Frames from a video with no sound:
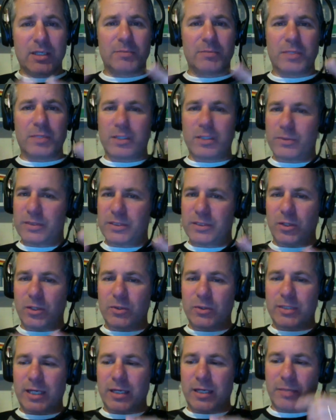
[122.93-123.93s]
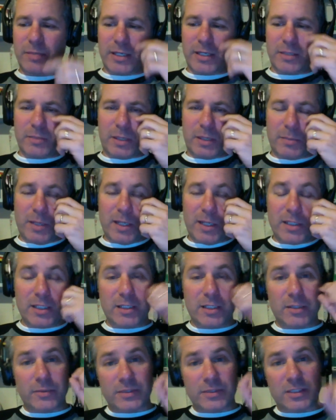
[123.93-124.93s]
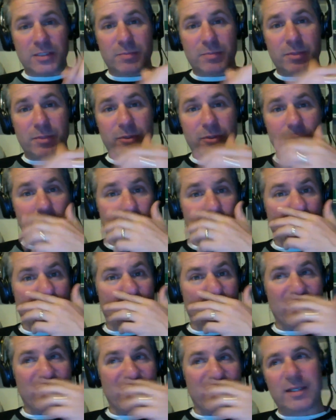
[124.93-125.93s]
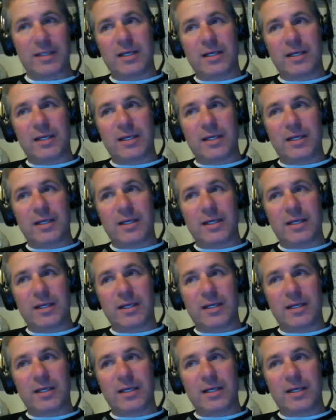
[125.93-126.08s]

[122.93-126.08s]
but there was no doubt about it in my mind that there was a spiritual longing.